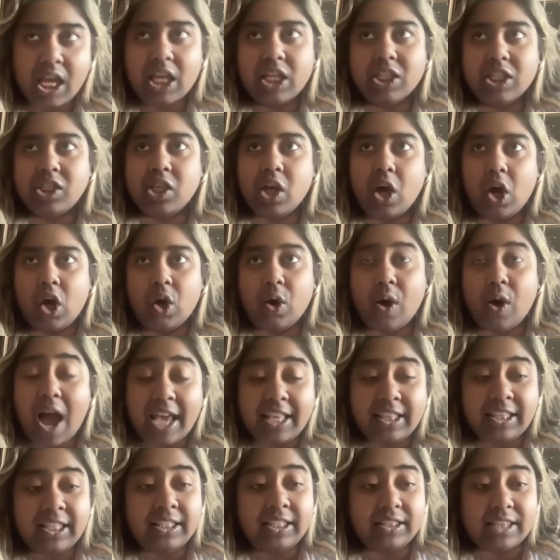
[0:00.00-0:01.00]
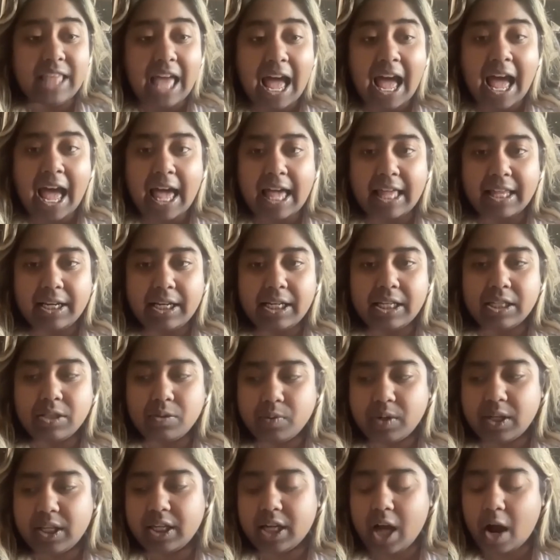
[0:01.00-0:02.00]
So I think that is
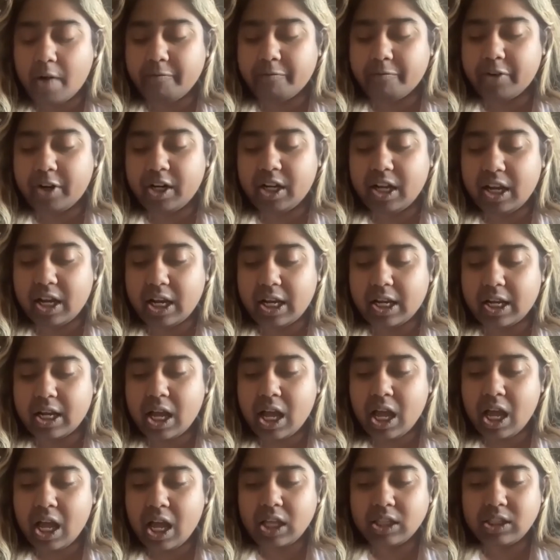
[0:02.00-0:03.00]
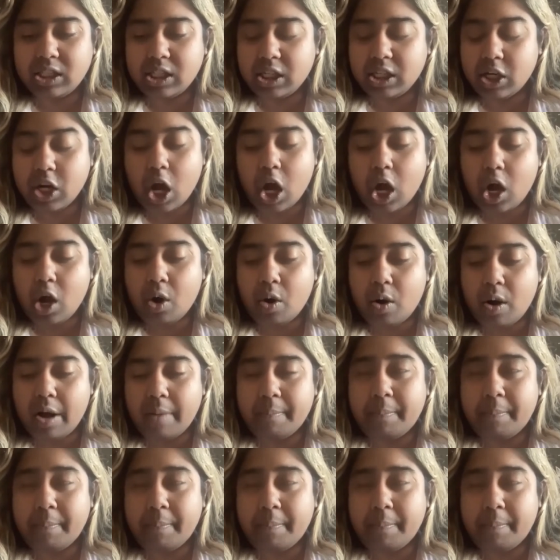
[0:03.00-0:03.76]
really comforting to know.